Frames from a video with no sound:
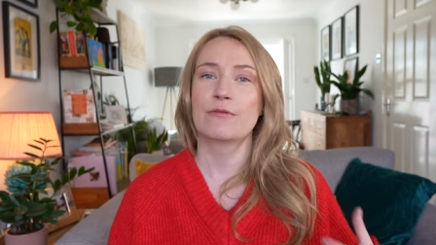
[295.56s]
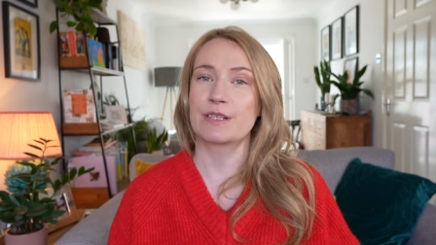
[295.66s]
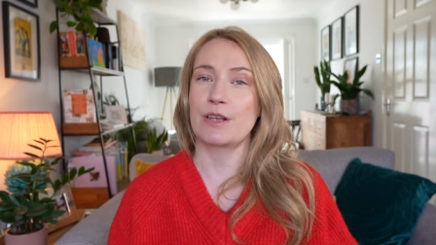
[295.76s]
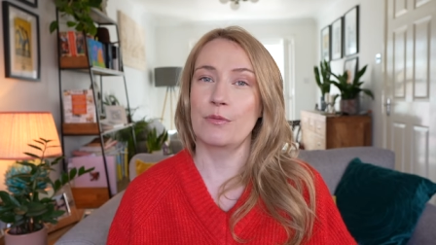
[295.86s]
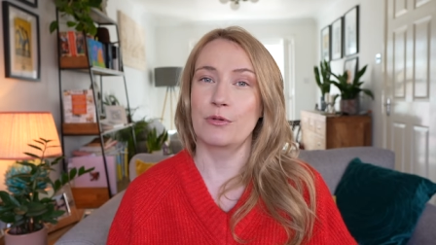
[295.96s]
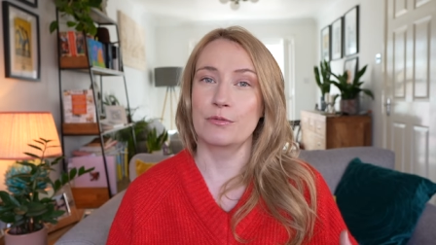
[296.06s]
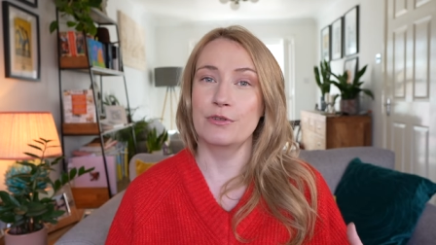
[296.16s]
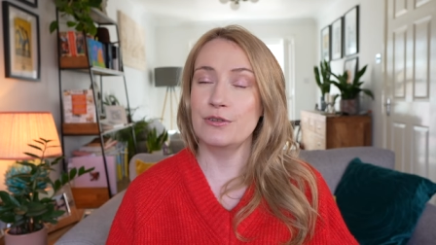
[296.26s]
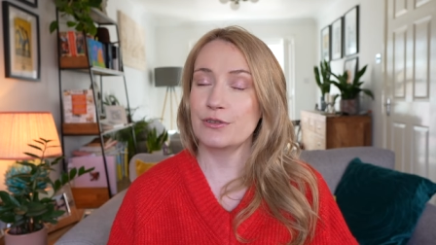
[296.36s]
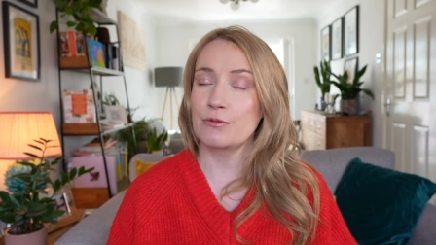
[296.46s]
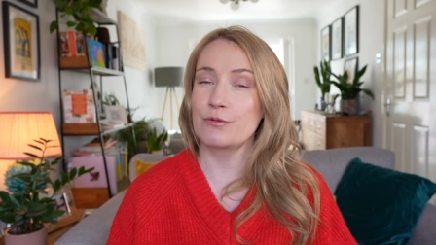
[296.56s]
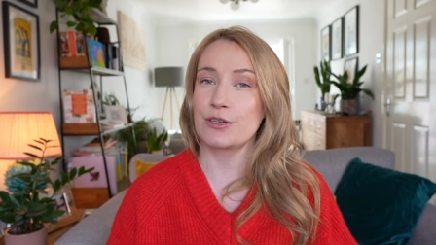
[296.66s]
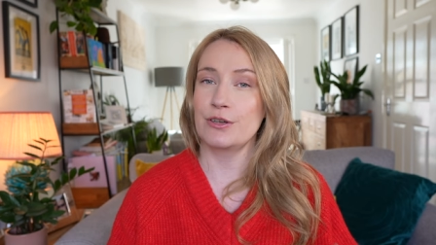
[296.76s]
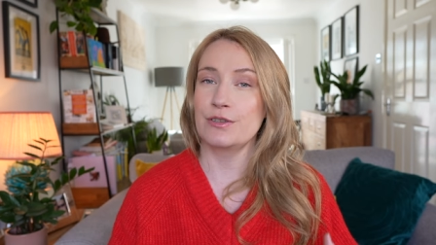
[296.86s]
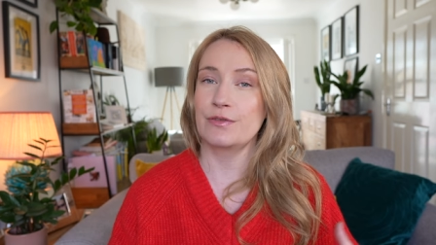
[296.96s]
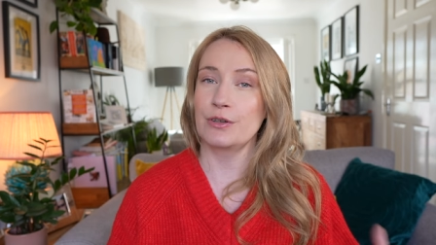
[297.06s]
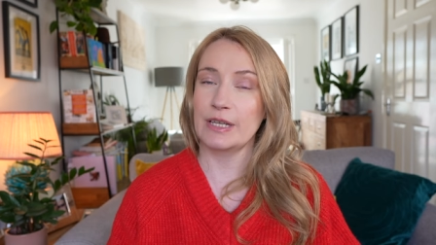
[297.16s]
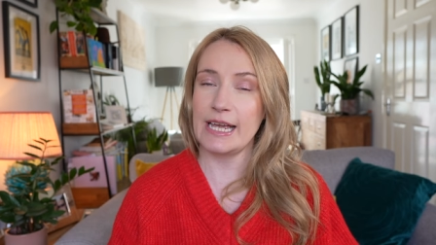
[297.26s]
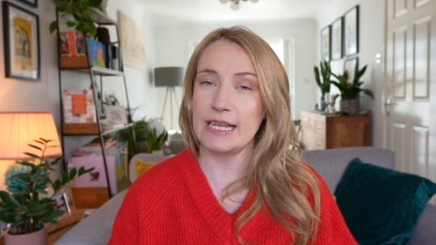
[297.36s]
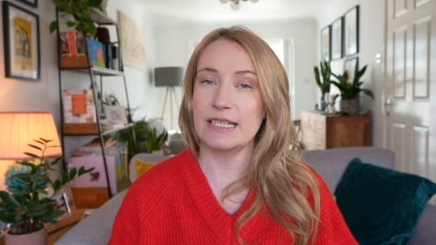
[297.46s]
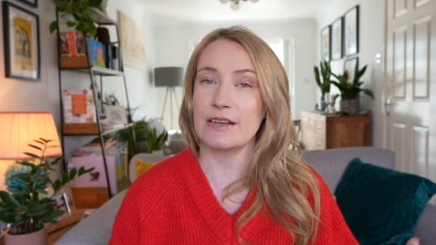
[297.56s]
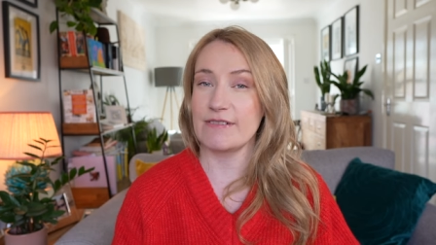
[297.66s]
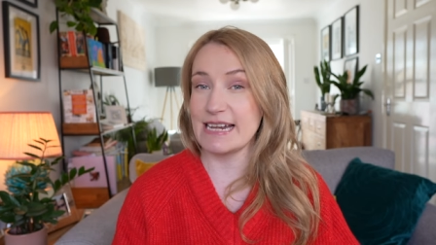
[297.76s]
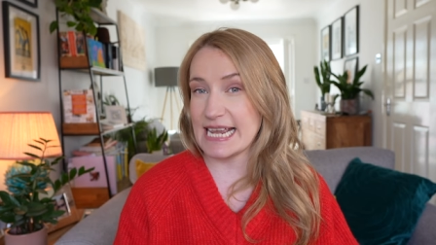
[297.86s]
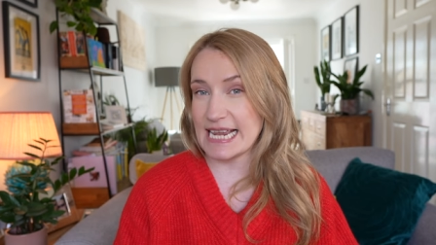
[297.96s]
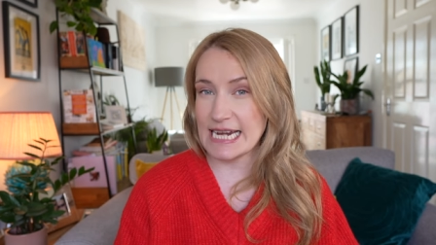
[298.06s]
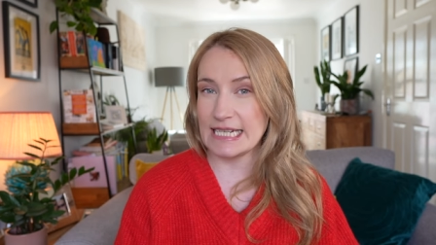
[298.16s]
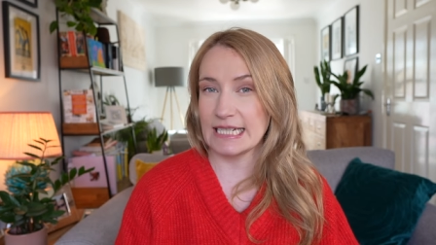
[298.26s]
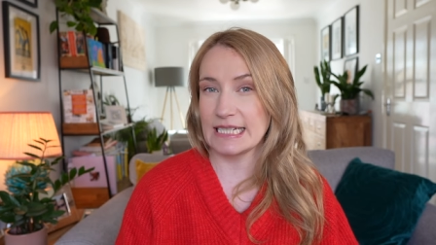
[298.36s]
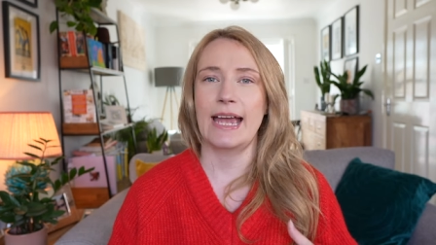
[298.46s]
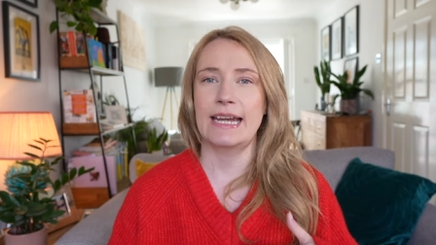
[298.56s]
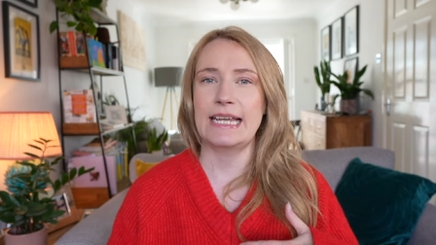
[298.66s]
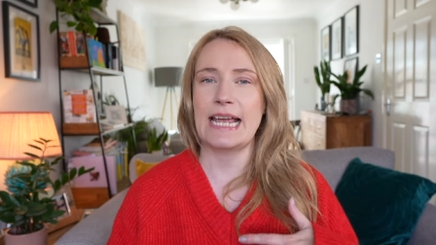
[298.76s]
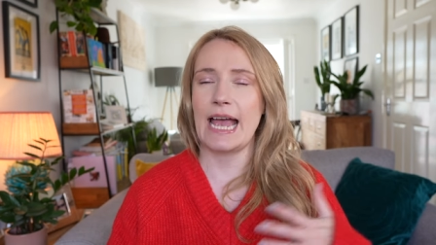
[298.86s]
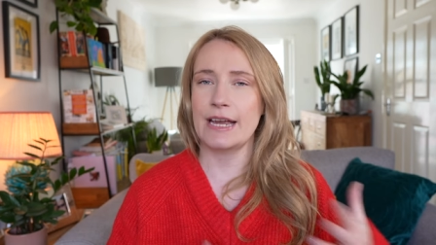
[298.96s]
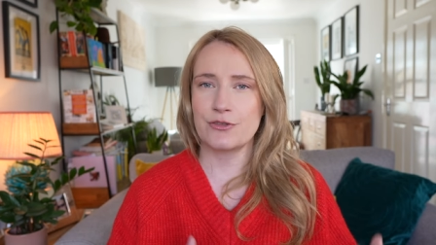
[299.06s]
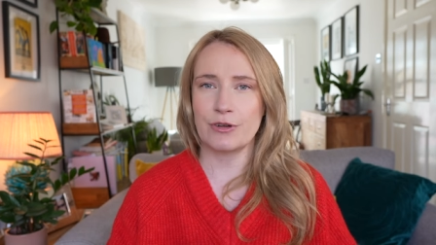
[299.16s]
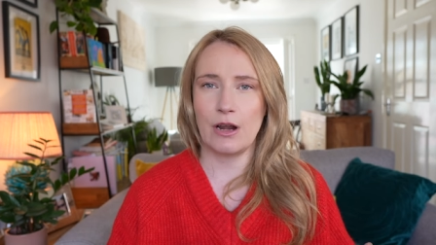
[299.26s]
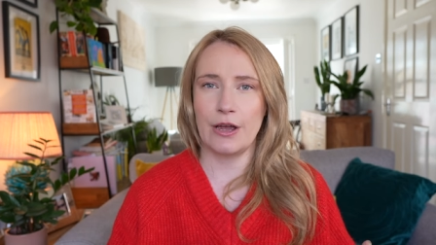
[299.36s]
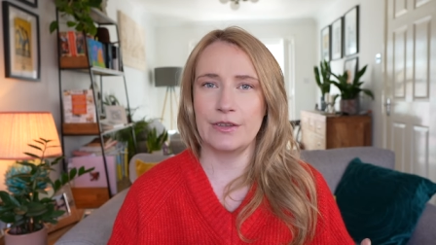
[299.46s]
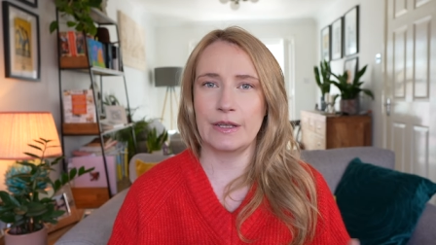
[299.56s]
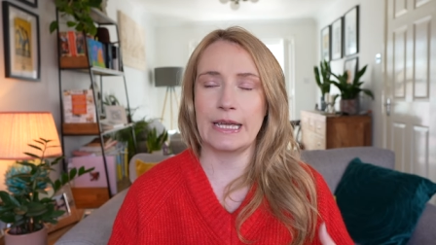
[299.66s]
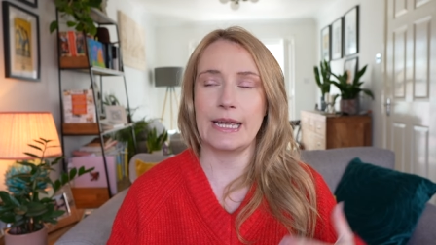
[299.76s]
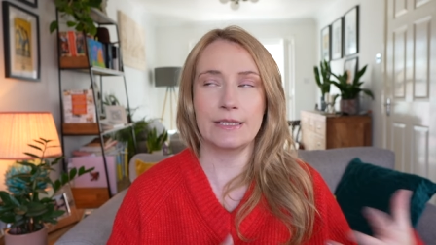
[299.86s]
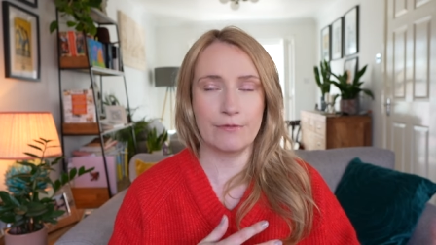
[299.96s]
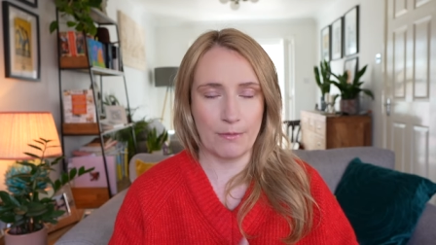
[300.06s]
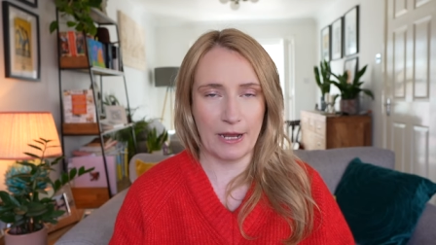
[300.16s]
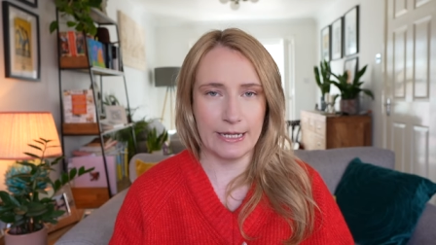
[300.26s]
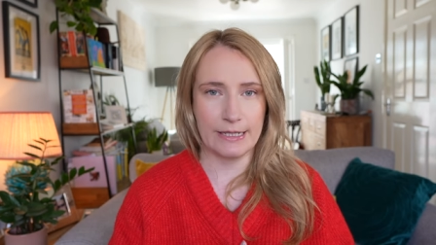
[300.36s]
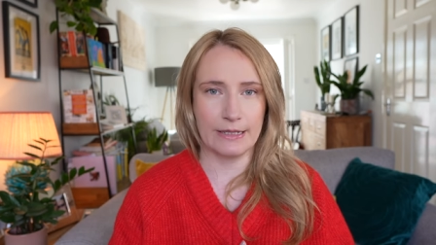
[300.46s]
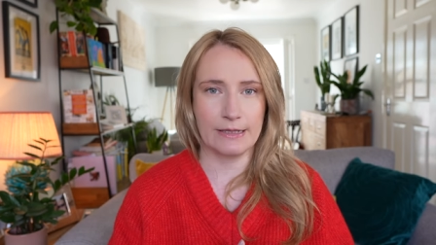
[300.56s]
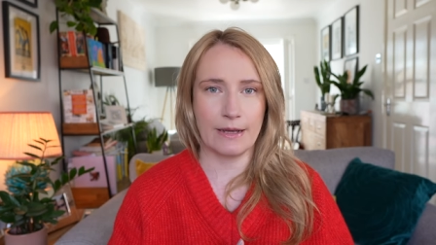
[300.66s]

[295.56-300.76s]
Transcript: For example, new school shoes for your kids are a need, any extra clothing that isn't replacing